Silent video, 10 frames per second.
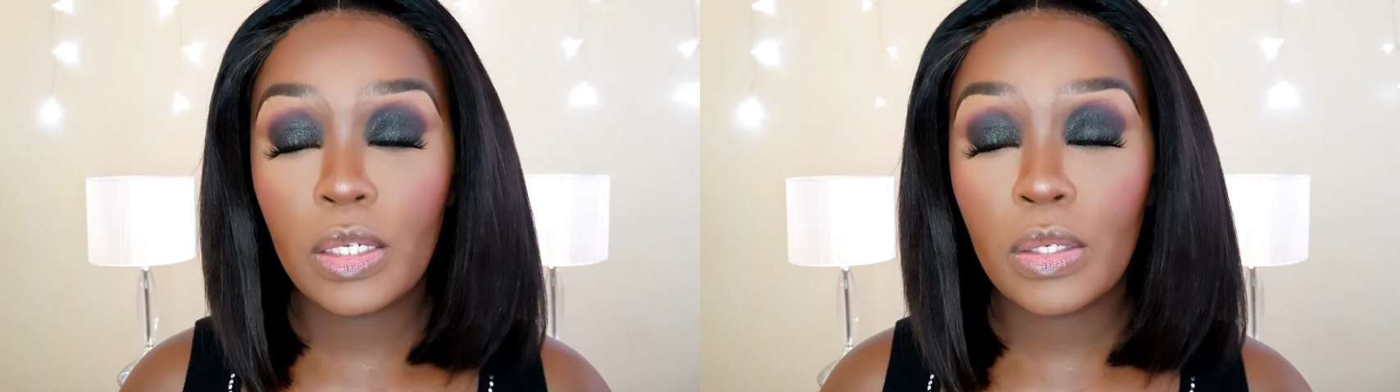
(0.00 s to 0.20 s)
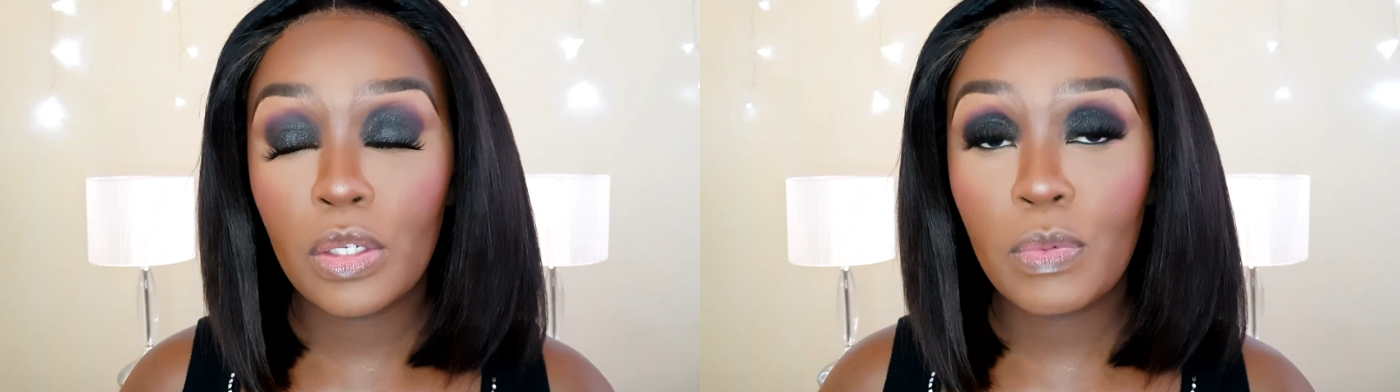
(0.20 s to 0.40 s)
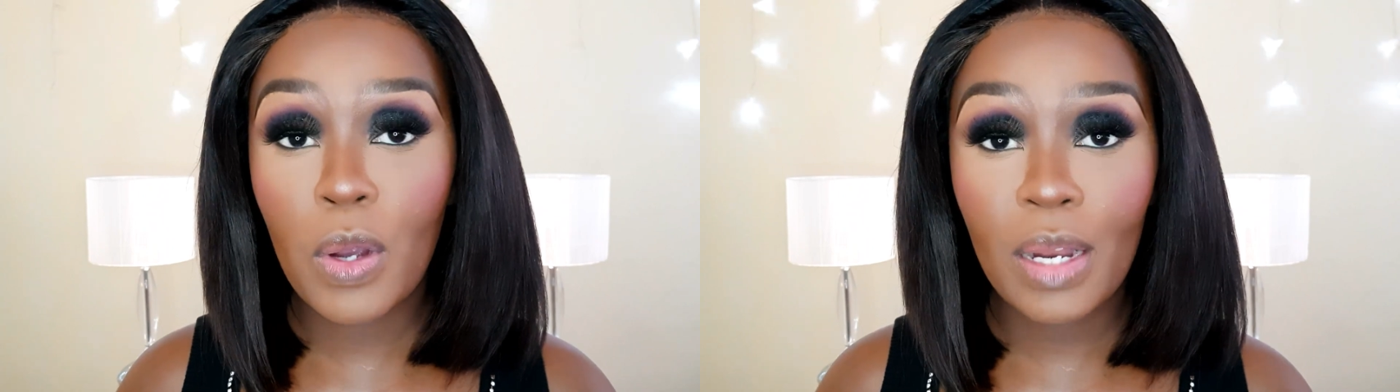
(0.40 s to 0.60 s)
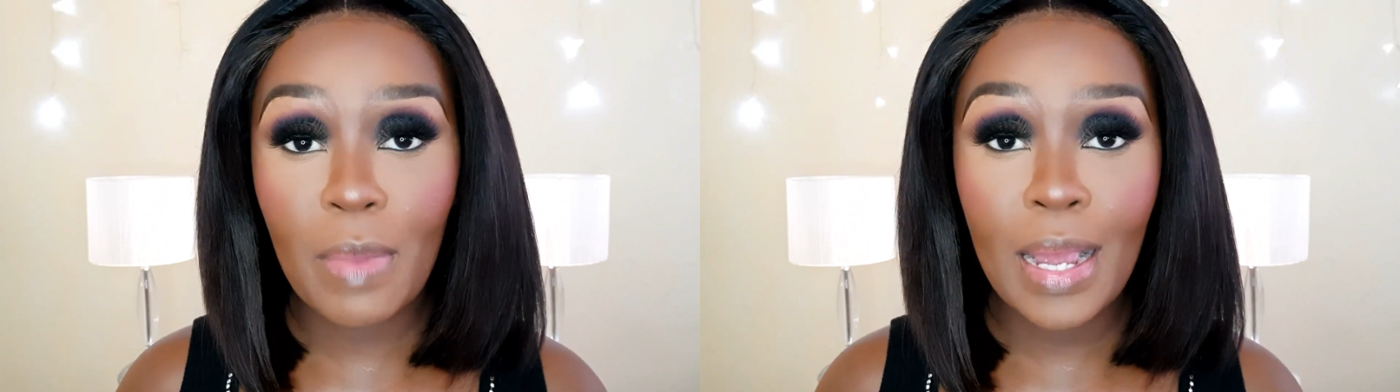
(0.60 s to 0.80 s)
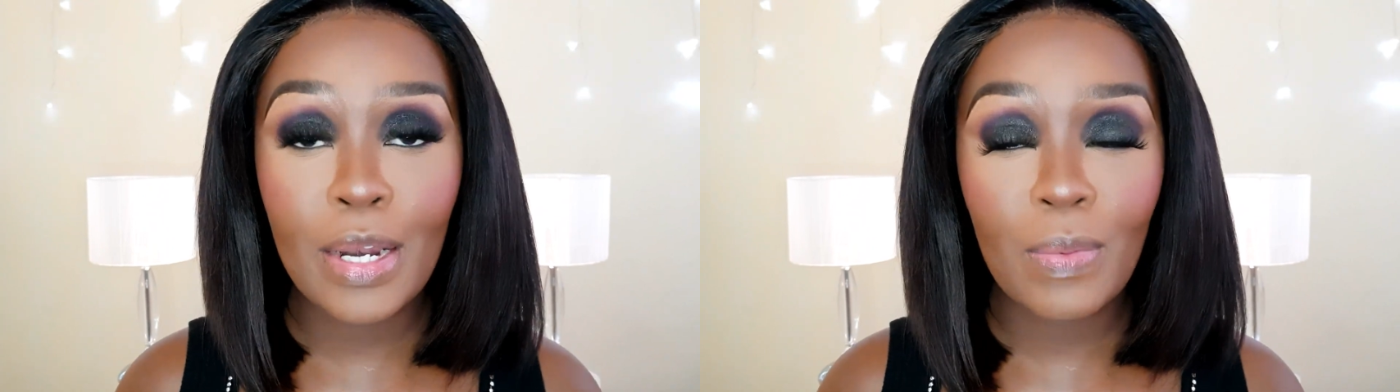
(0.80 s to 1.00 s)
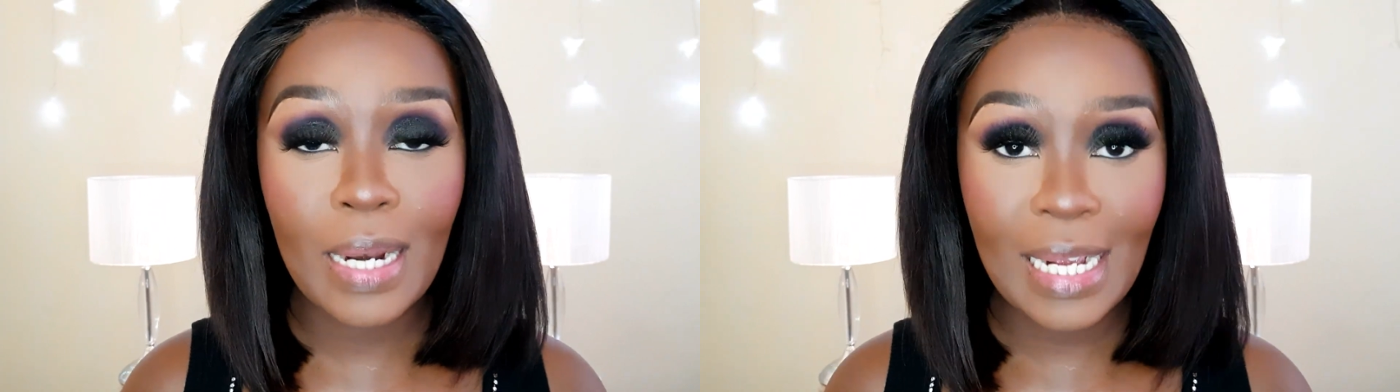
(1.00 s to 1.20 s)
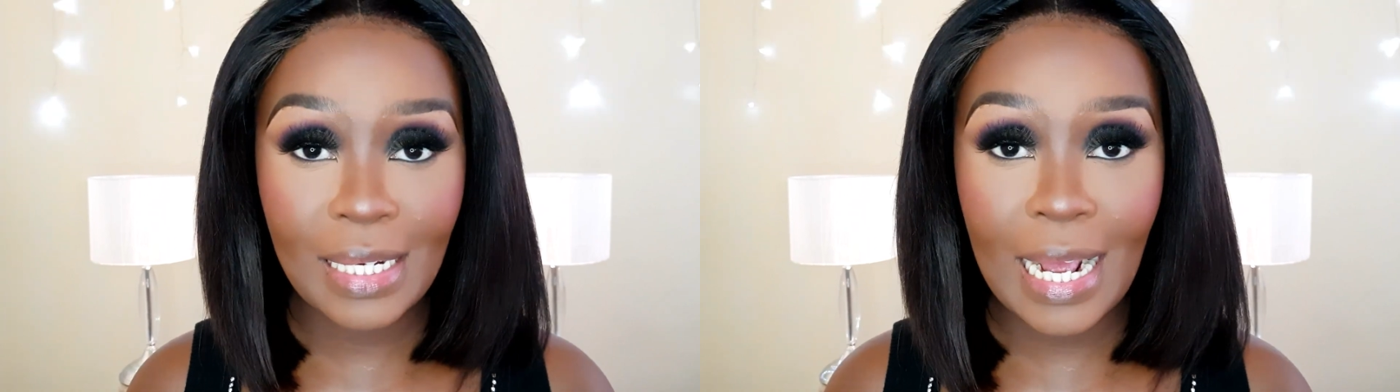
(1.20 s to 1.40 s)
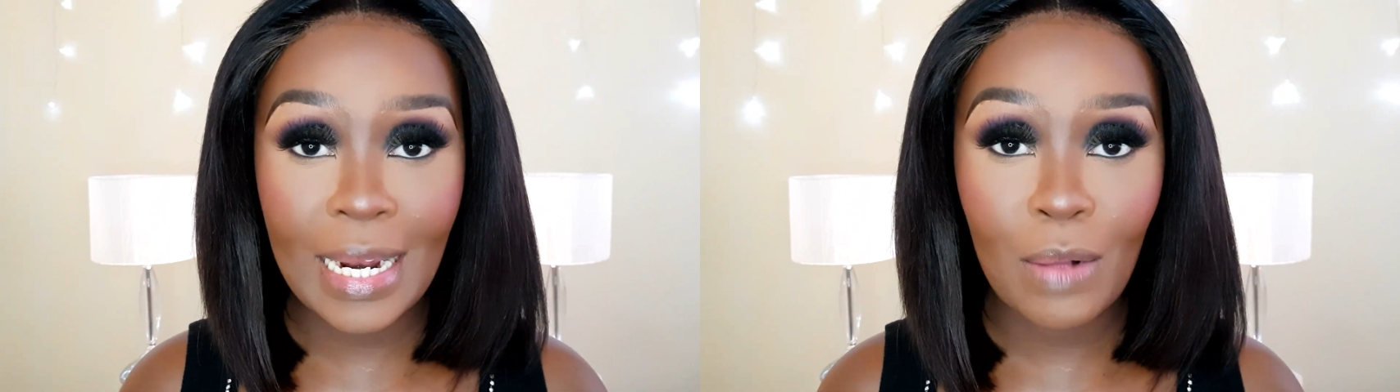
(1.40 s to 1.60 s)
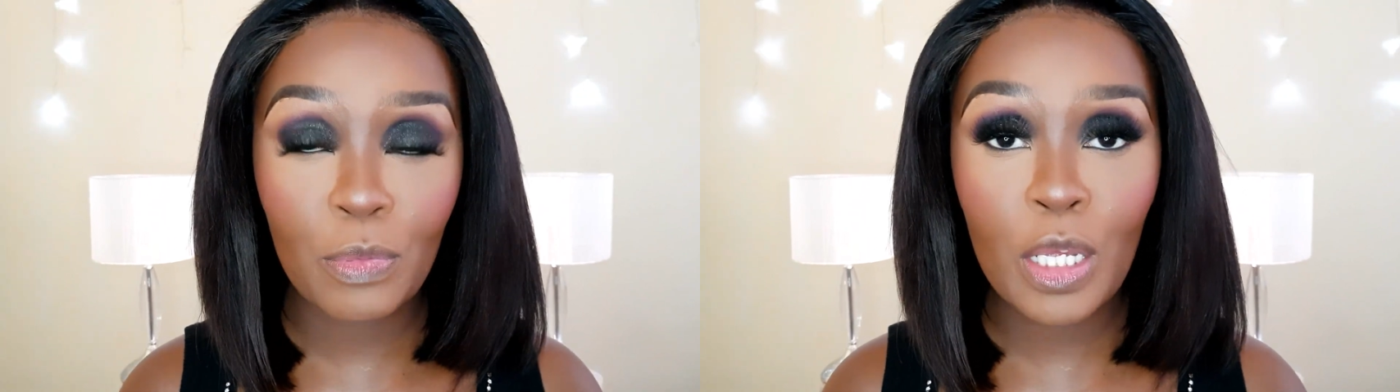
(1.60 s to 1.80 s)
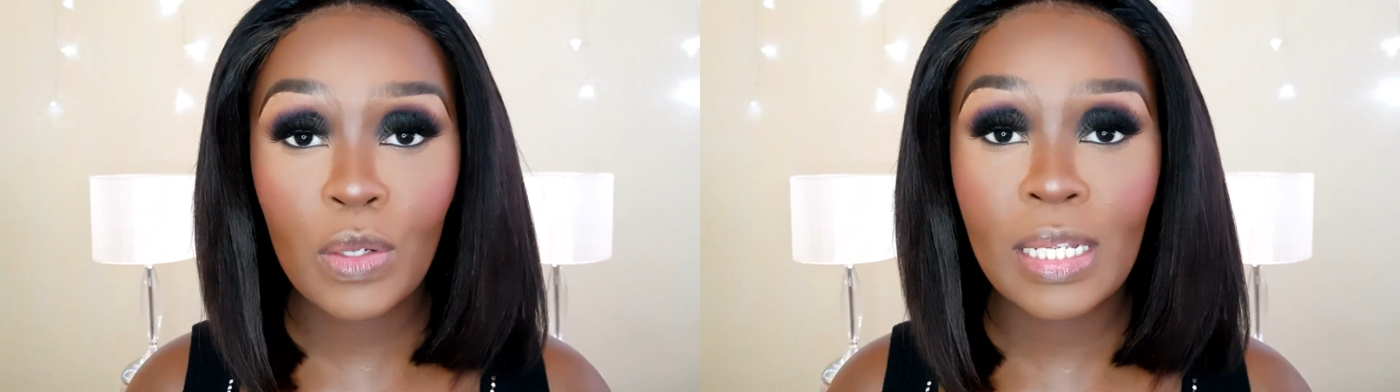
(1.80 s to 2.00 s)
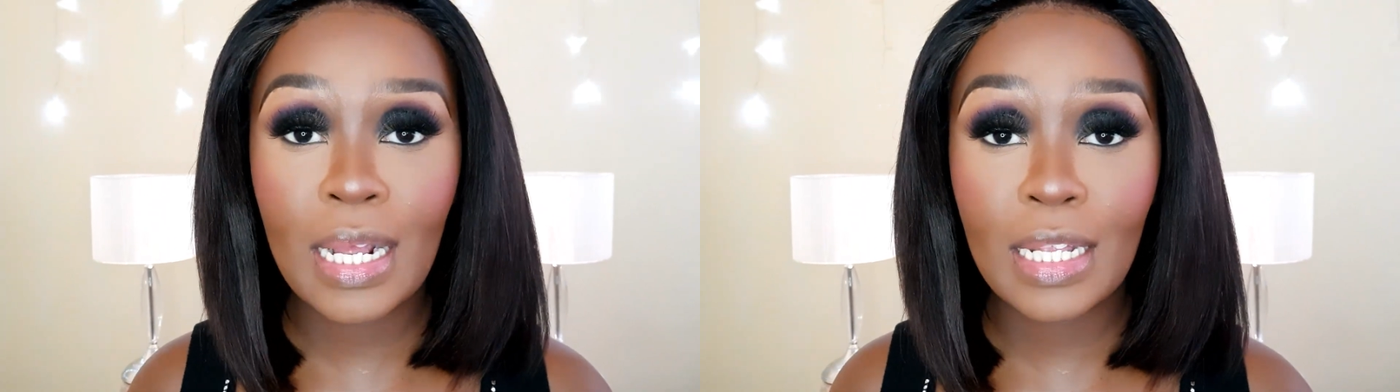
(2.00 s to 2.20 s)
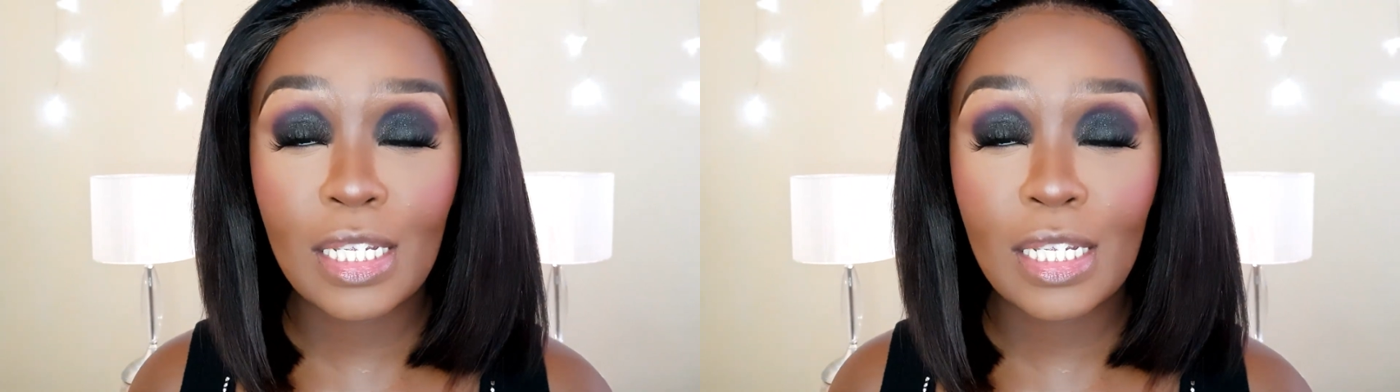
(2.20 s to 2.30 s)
To smoke out my lower lash line, I will be using the